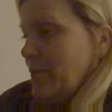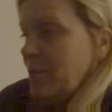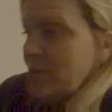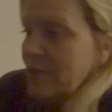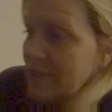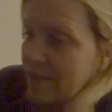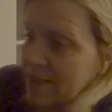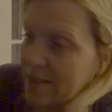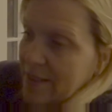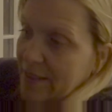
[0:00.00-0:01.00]
Oh.
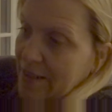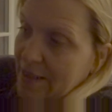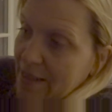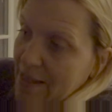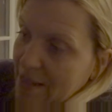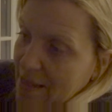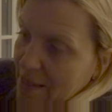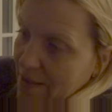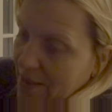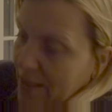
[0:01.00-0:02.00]

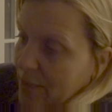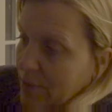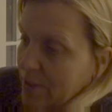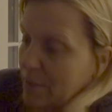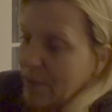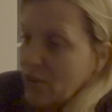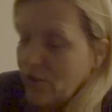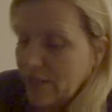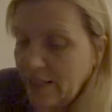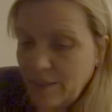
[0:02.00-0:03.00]
This one's a bit tricky.